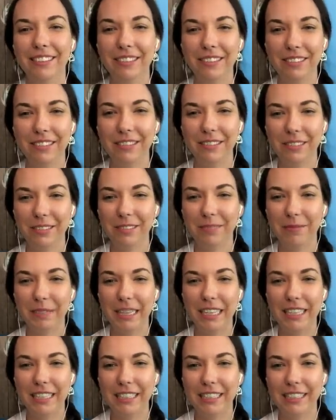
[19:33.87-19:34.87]
oh
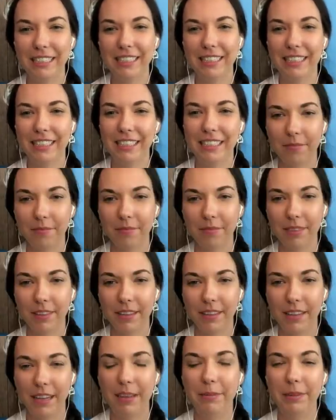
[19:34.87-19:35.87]
man.
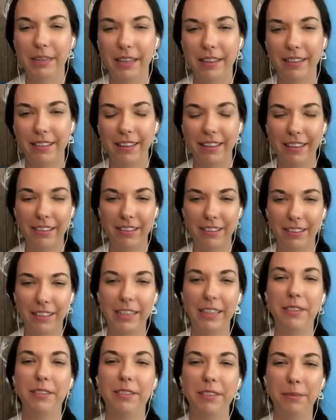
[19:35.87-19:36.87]
I mean, it's it's
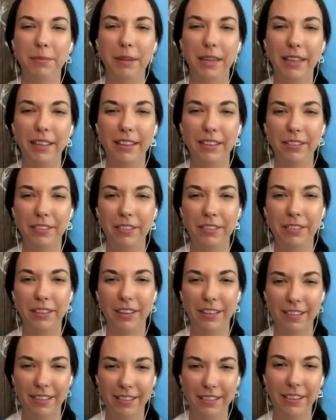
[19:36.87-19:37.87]
clear to me that
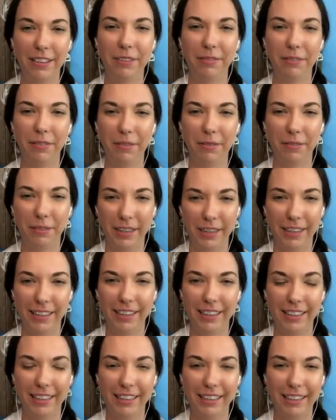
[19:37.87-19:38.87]
she's in love with
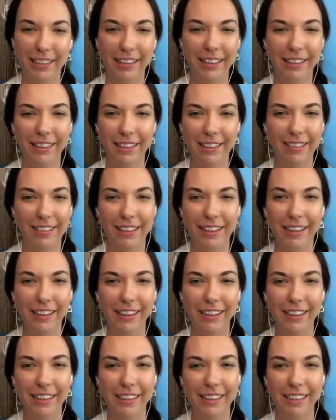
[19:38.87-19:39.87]
Rick and not this
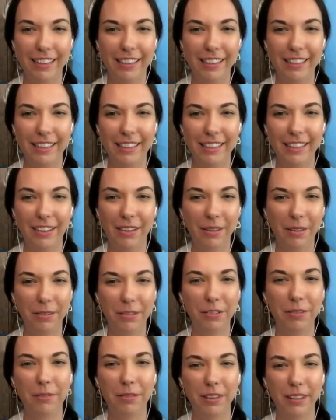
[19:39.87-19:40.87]
guy. And although
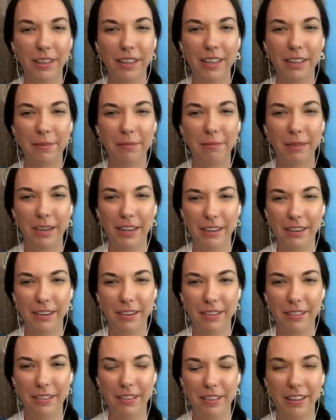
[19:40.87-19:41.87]
she really
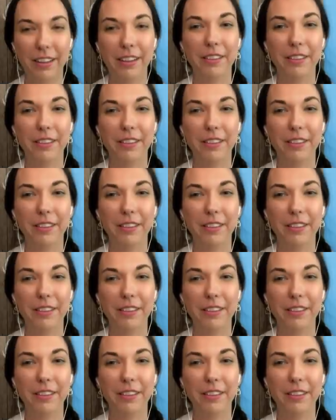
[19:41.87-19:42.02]
admires